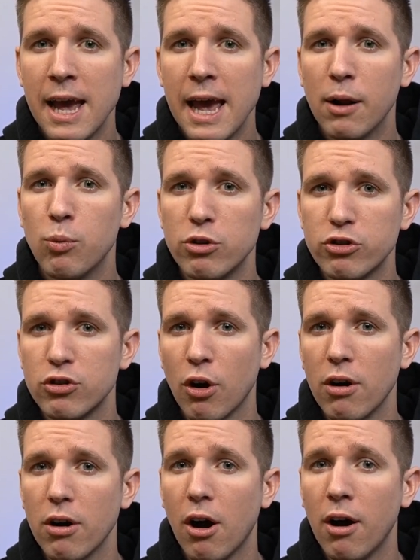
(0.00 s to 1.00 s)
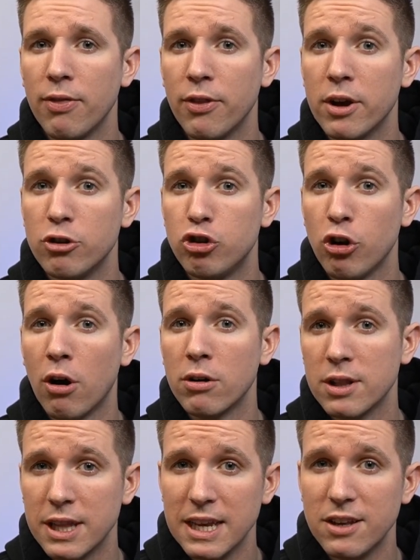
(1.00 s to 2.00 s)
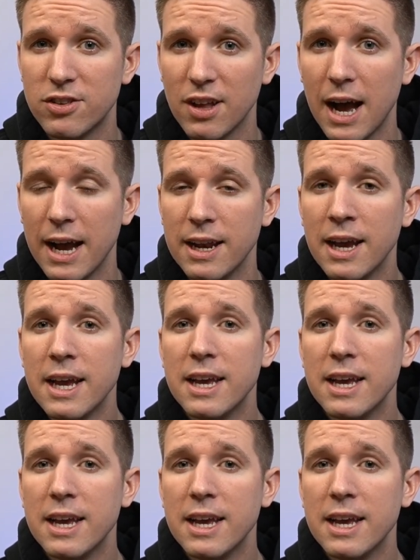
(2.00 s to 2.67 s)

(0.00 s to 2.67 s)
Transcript: and we'll start on the Zhang Lee side.